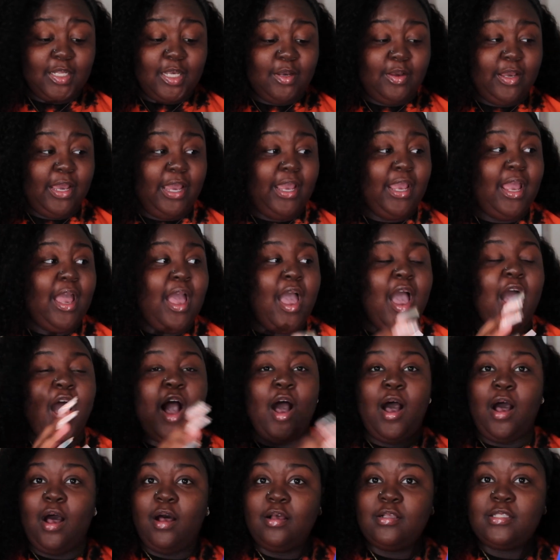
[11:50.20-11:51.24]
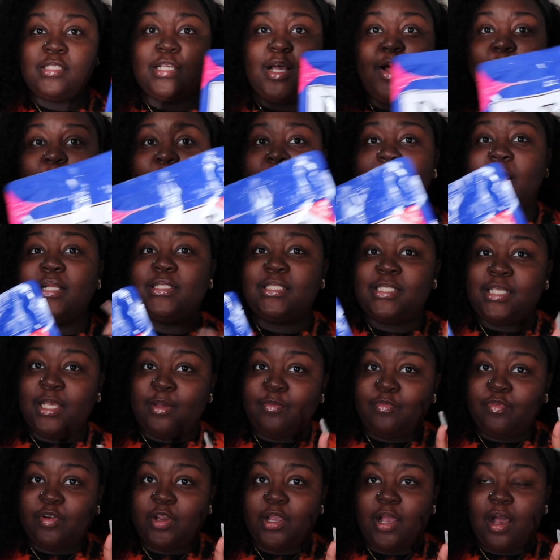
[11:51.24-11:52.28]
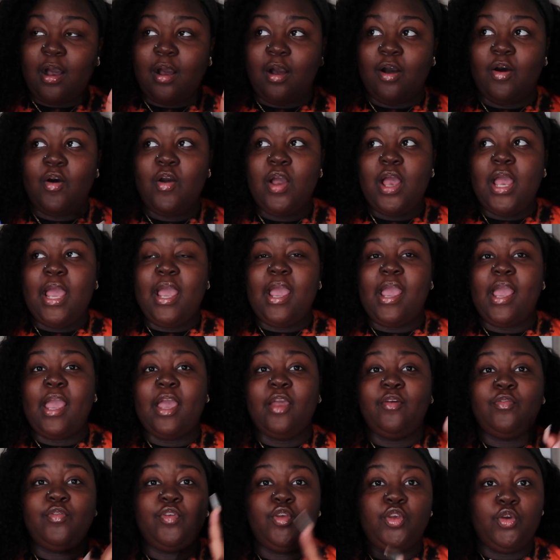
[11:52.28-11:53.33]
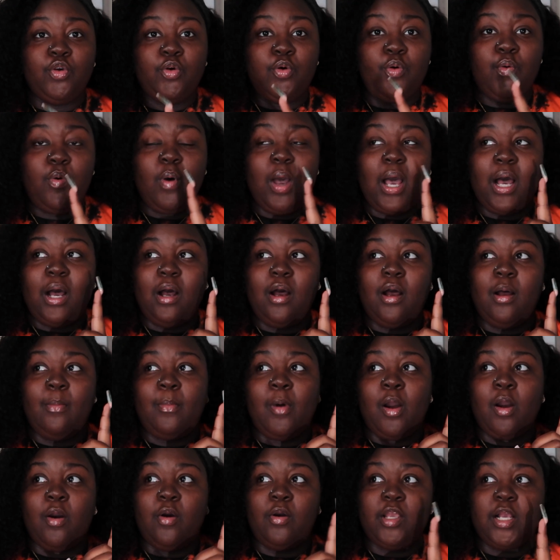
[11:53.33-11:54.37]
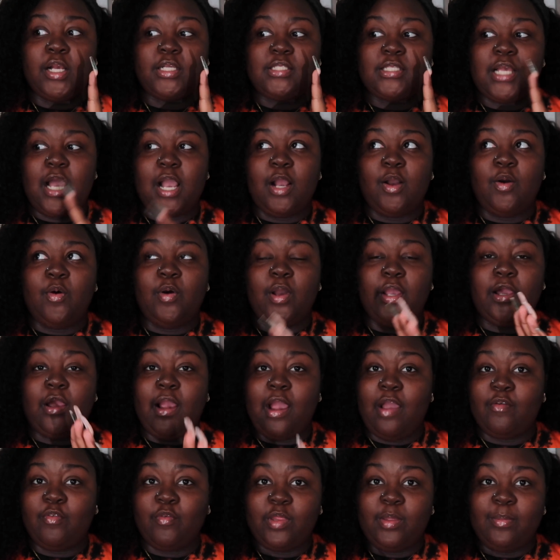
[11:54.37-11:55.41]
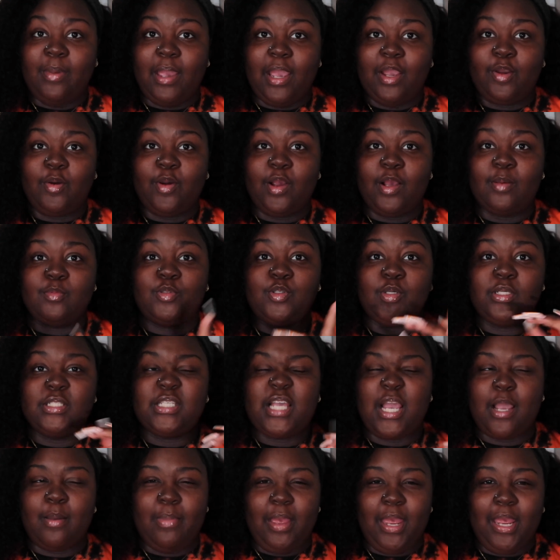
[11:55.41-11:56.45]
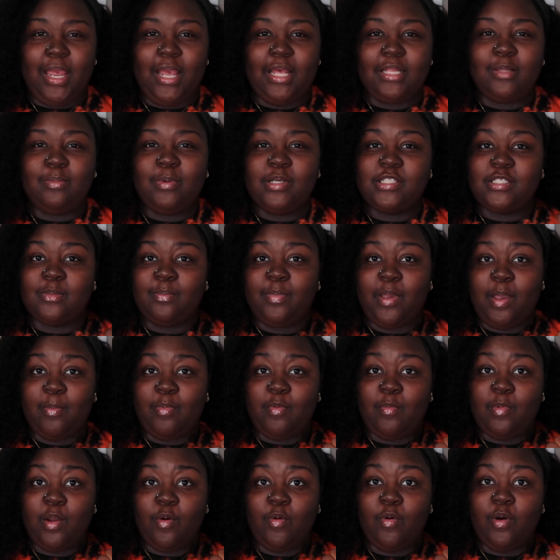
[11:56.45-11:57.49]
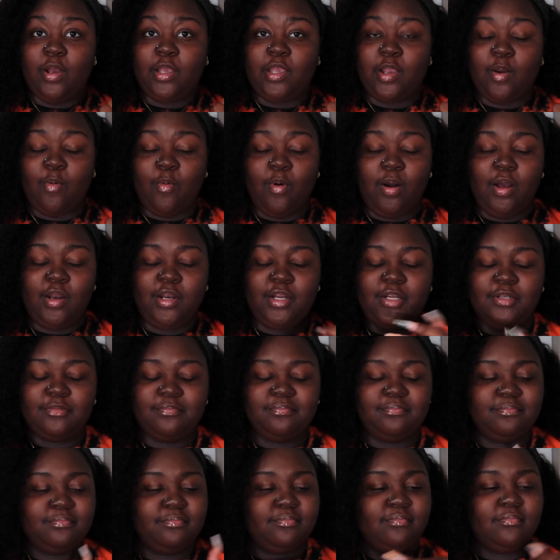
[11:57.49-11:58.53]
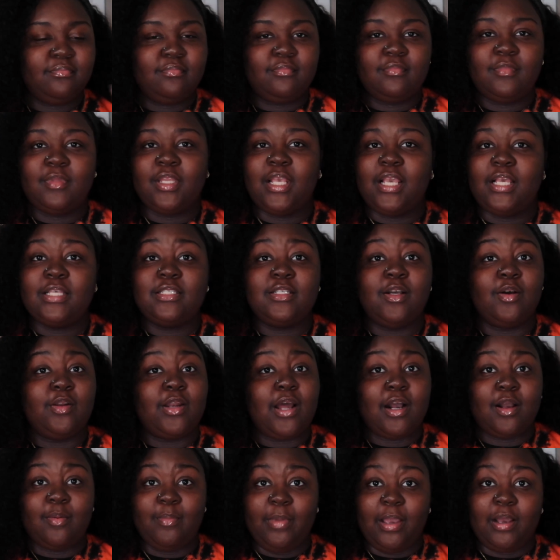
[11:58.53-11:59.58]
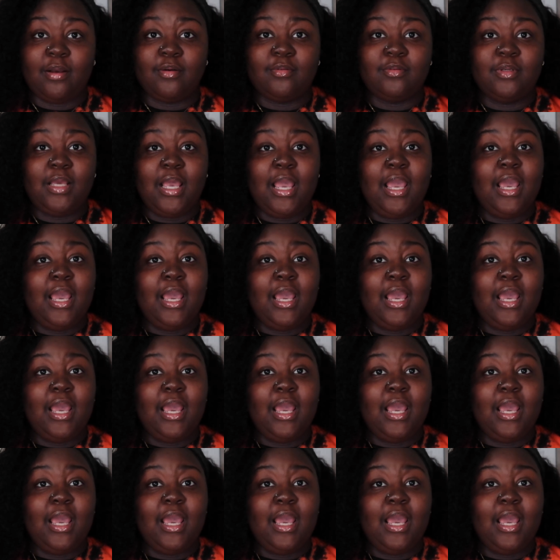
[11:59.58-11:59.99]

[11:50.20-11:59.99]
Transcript: Okay. Also, a tip for y'all. If you um, are on your cycle and you're having really bad cramps, you can take a bath, put some peppermint oil in your water. It's gonna knock them out.